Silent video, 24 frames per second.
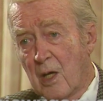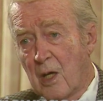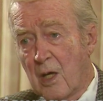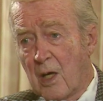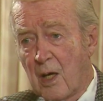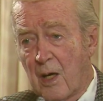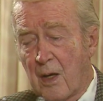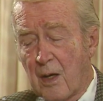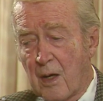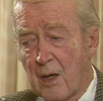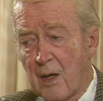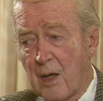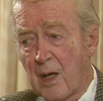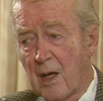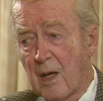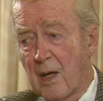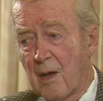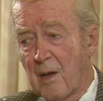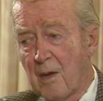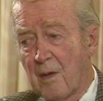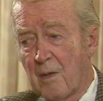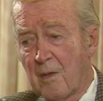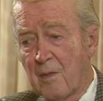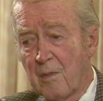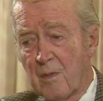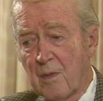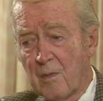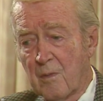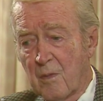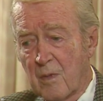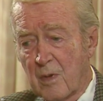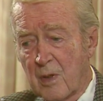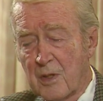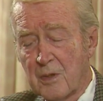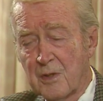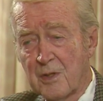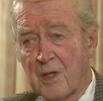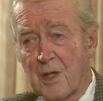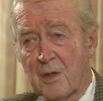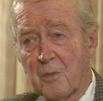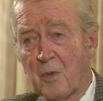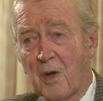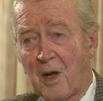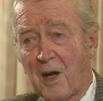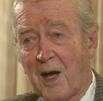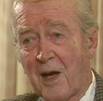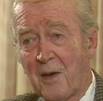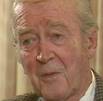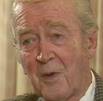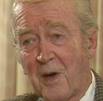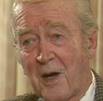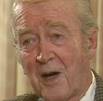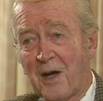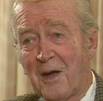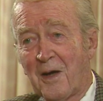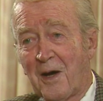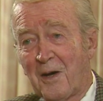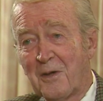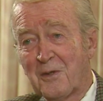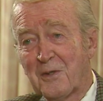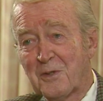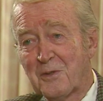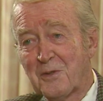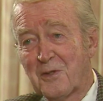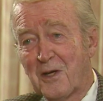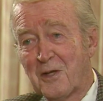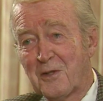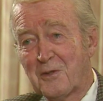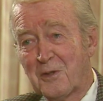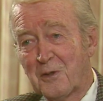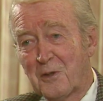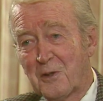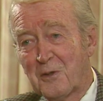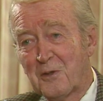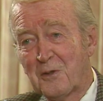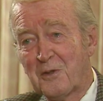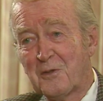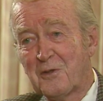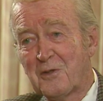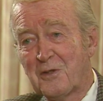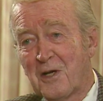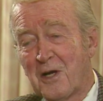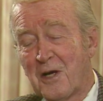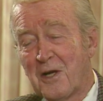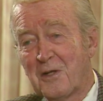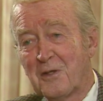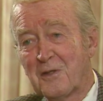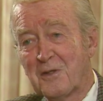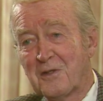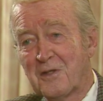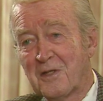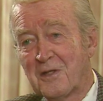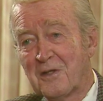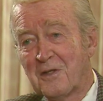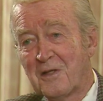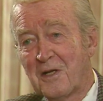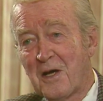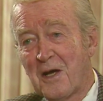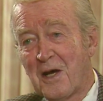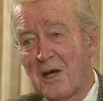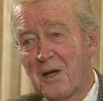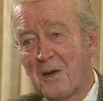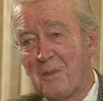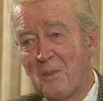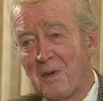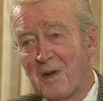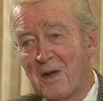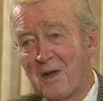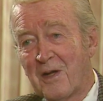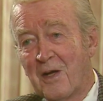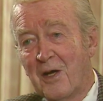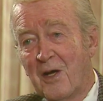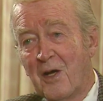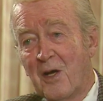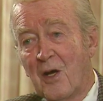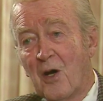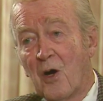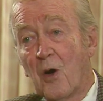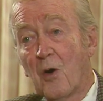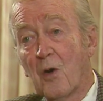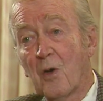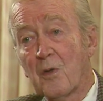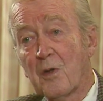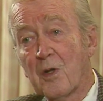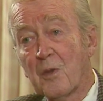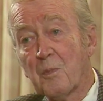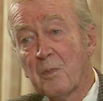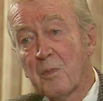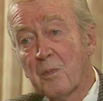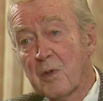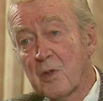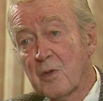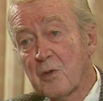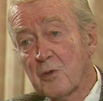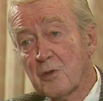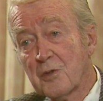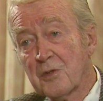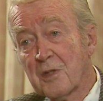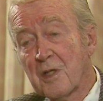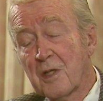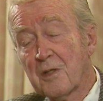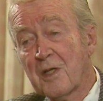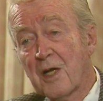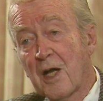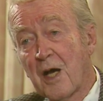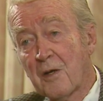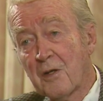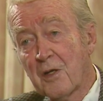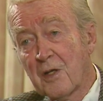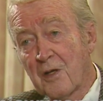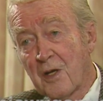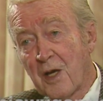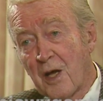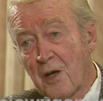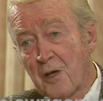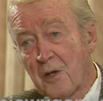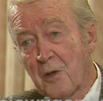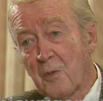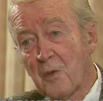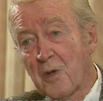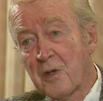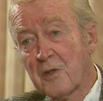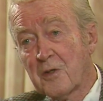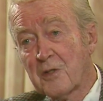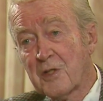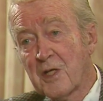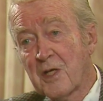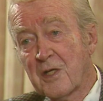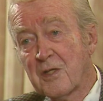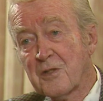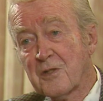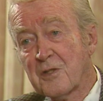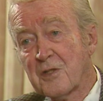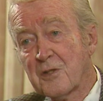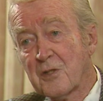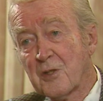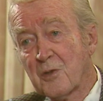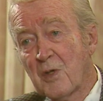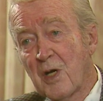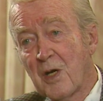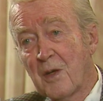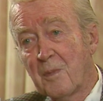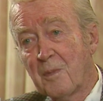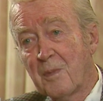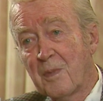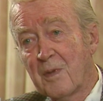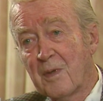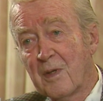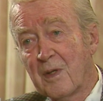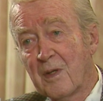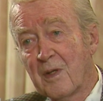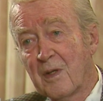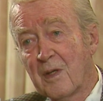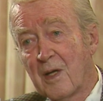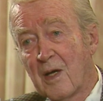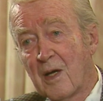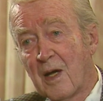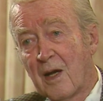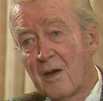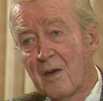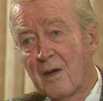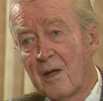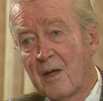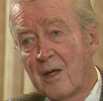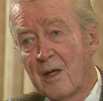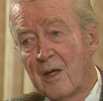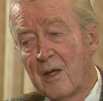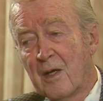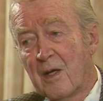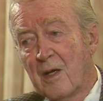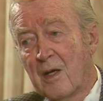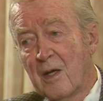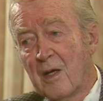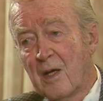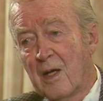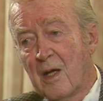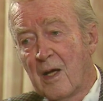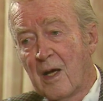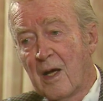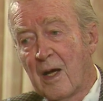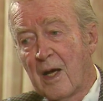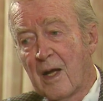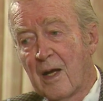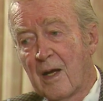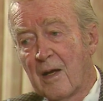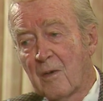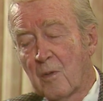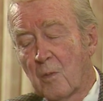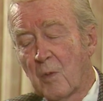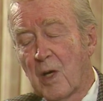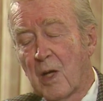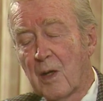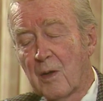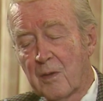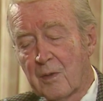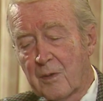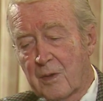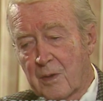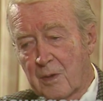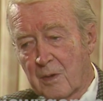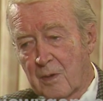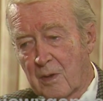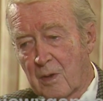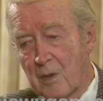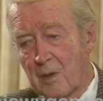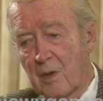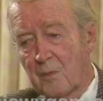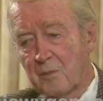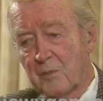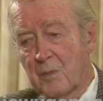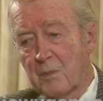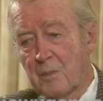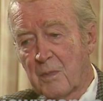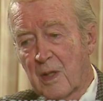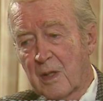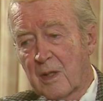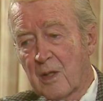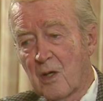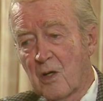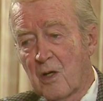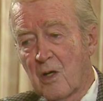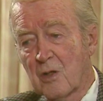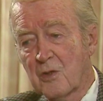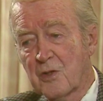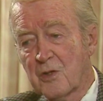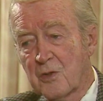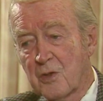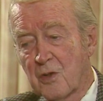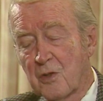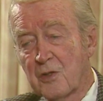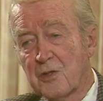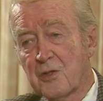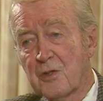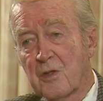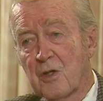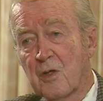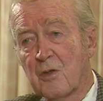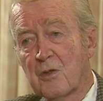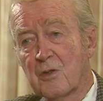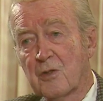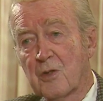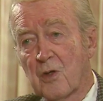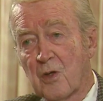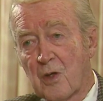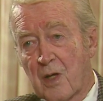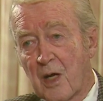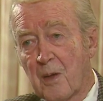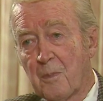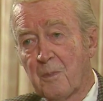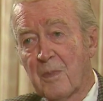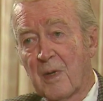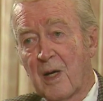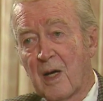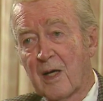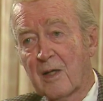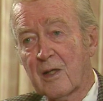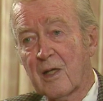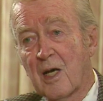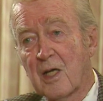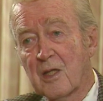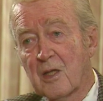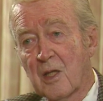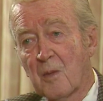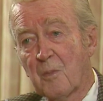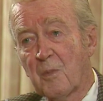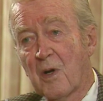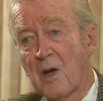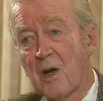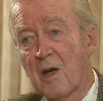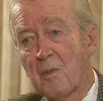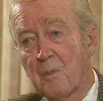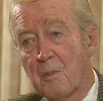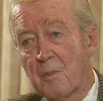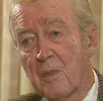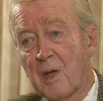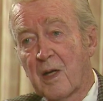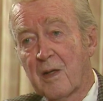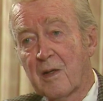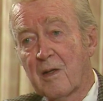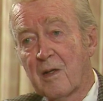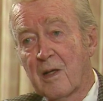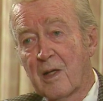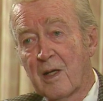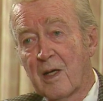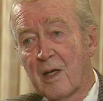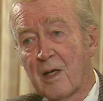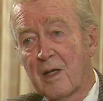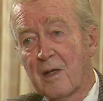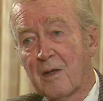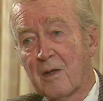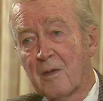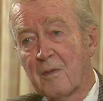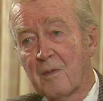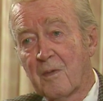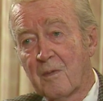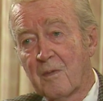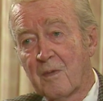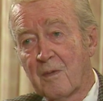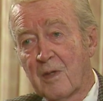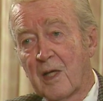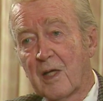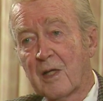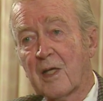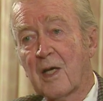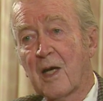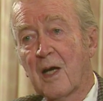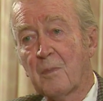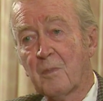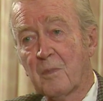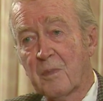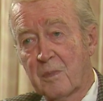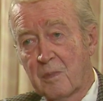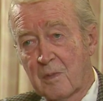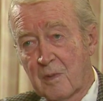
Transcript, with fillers: And uh, he said, well, I, I, just thought you could change the name. And, oh, the producer said, now, now you want to change the script. And, and well, to uh, make a long story short, I, I got the part, but uh, they kept